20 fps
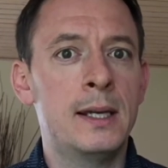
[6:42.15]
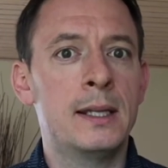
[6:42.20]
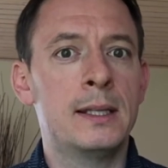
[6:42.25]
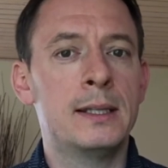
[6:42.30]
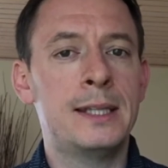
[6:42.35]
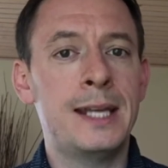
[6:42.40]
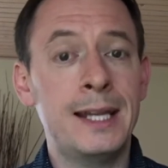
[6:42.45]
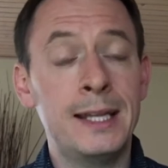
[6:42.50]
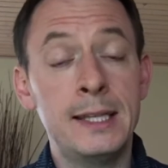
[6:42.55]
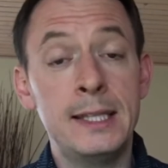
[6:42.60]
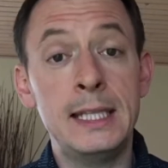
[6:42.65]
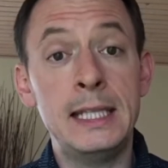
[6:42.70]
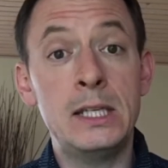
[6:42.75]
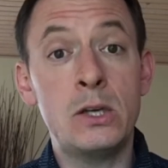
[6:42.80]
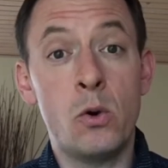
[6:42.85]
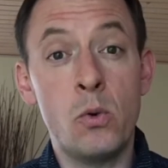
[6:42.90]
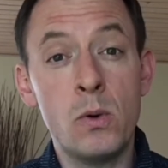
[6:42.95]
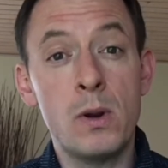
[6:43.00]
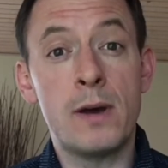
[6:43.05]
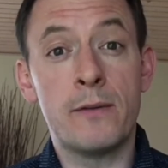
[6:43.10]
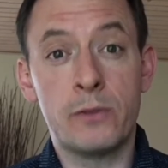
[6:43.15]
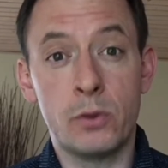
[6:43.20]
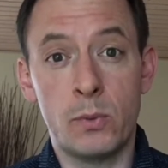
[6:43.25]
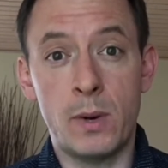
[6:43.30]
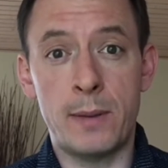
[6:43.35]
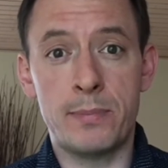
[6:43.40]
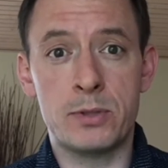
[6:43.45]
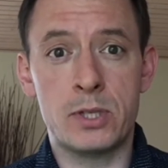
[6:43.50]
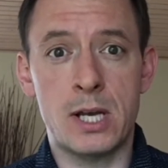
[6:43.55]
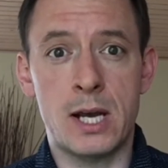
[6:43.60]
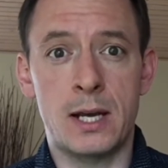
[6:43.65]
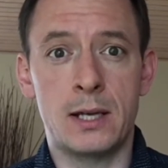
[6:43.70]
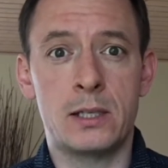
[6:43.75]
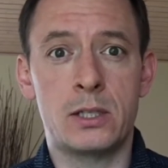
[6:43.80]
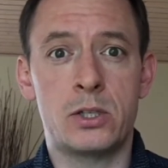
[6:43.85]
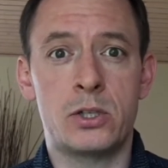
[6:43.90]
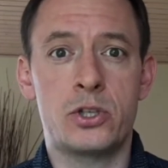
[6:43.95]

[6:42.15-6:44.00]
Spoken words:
then the owner of the website